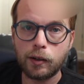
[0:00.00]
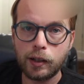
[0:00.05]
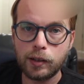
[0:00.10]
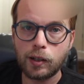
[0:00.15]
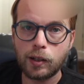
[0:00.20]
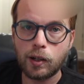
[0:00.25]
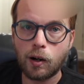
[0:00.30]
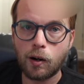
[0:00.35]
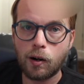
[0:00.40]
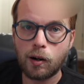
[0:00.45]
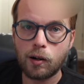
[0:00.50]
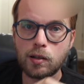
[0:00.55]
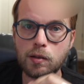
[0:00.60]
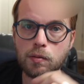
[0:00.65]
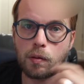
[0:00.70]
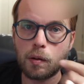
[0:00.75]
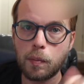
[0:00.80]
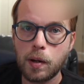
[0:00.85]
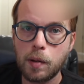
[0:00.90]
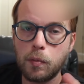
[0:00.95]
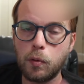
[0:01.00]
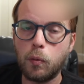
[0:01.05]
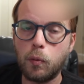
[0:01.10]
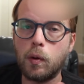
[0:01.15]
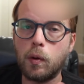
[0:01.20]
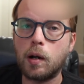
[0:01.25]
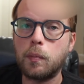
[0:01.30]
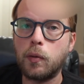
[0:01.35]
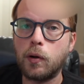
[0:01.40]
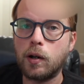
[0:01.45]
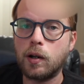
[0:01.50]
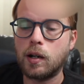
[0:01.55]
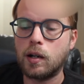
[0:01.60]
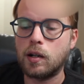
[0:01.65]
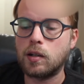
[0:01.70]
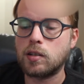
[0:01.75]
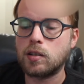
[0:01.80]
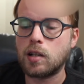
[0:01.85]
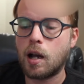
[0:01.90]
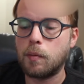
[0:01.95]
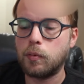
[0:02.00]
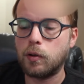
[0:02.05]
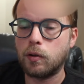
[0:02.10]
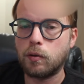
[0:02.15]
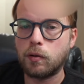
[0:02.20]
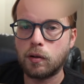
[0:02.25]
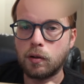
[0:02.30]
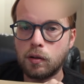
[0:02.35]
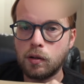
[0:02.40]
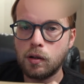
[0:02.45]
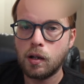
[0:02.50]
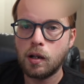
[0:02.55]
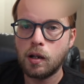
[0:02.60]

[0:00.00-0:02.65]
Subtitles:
end cards where people want to put it in a top loader